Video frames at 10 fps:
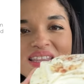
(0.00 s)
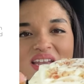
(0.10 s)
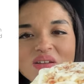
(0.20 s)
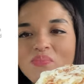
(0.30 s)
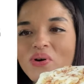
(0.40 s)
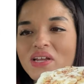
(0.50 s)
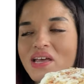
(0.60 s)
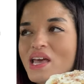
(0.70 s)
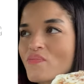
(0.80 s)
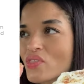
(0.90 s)
They didn't put it
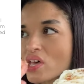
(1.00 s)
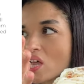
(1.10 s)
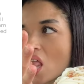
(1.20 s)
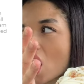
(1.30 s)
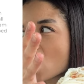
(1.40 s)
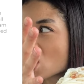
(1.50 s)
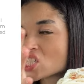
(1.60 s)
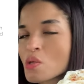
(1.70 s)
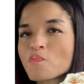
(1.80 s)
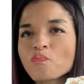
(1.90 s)
in the
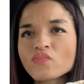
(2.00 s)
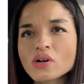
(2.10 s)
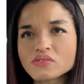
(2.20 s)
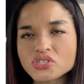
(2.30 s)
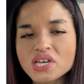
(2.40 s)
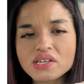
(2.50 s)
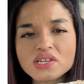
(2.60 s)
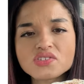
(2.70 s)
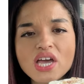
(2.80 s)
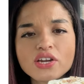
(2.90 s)
tin
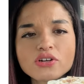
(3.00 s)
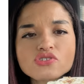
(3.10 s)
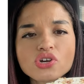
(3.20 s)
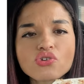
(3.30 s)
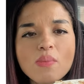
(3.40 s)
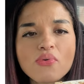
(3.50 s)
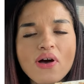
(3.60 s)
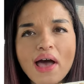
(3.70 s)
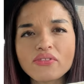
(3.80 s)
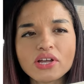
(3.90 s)
containers that Crumbl
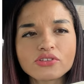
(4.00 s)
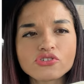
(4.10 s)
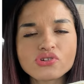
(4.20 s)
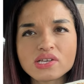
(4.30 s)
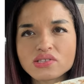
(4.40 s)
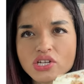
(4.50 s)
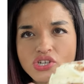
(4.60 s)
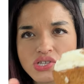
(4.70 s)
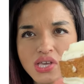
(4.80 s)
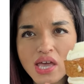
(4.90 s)
had like their tres
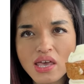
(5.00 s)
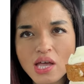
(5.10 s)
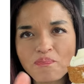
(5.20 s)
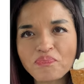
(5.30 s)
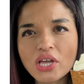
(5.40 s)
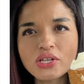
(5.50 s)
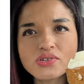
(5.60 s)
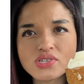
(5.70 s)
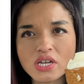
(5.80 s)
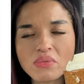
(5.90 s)
leches cake in and their
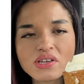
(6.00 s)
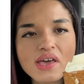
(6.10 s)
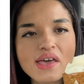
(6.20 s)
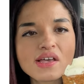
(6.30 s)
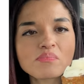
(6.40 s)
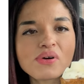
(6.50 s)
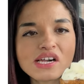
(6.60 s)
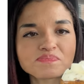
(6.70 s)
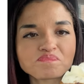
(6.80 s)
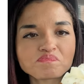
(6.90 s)
cinnamon cake,
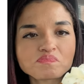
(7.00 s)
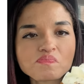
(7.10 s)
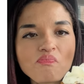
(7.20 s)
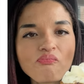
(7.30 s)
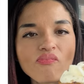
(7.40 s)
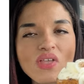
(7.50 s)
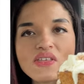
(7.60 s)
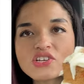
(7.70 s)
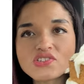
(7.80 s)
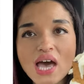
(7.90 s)
but
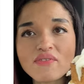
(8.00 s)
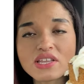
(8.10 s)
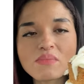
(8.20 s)
they just have it in the